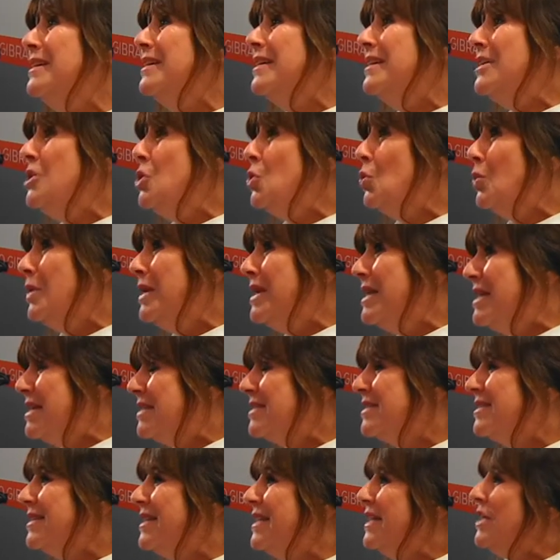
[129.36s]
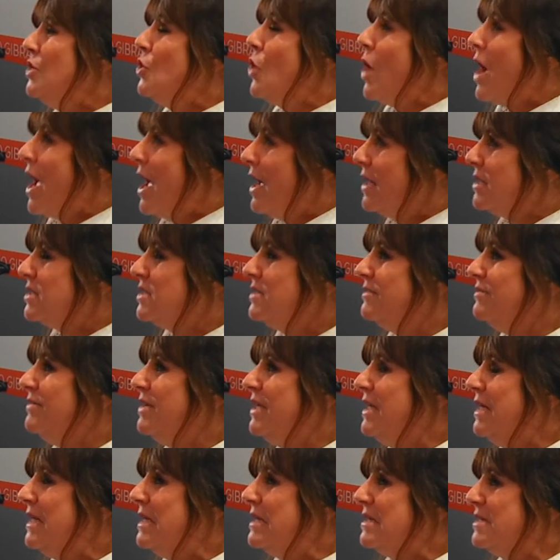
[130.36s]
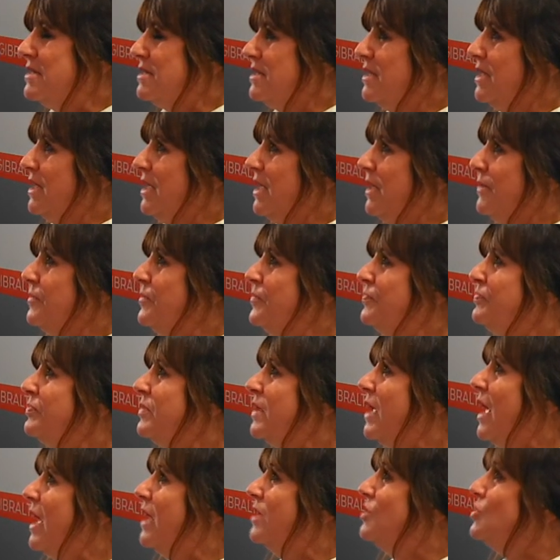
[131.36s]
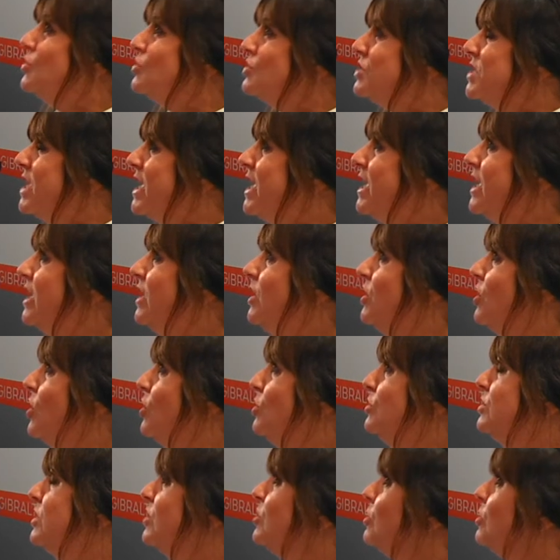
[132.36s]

listening, you're actively listening, and you're taking note, and